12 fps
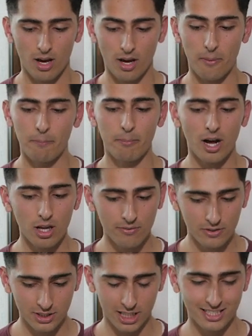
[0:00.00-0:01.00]

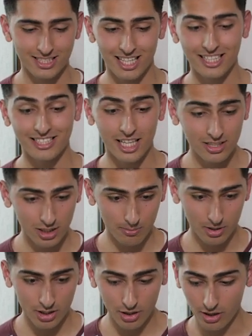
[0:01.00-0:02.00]
biophysics, dental
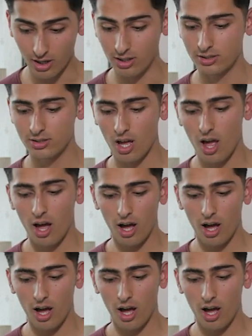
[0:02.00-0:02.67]
materials,